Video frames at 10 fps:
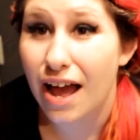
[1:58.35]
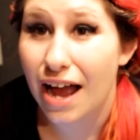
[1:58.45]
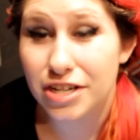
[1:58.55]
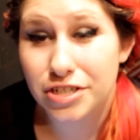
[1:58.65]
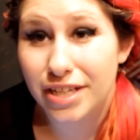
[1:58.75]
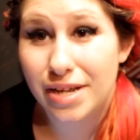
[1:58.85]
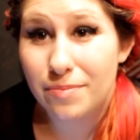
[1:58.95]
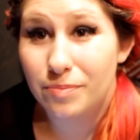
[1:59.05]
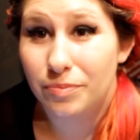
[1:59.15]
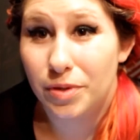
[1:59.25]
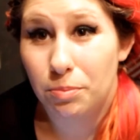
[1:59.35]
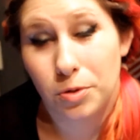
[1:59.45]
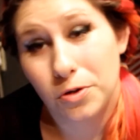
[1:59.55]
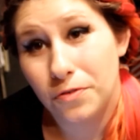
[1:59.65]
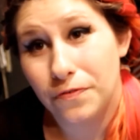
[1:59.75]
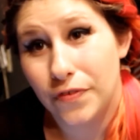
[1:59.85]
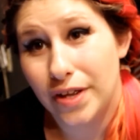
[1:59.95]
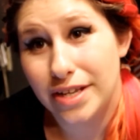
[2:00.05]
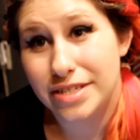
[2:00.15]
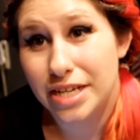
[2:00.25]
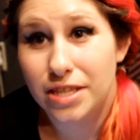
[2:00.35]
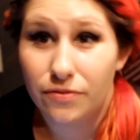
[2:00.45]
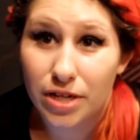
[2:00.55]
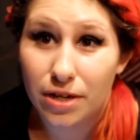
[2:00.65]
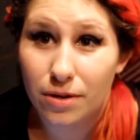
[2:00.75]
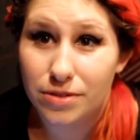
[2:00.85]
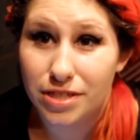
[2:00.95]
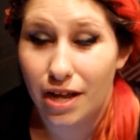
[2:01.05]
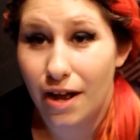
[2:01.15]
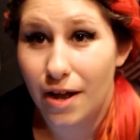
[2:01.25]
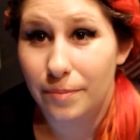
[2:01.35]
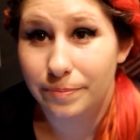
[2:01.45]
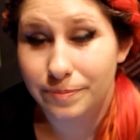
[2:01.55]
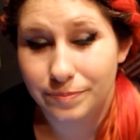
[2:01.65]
Actually, the proof is in the videos.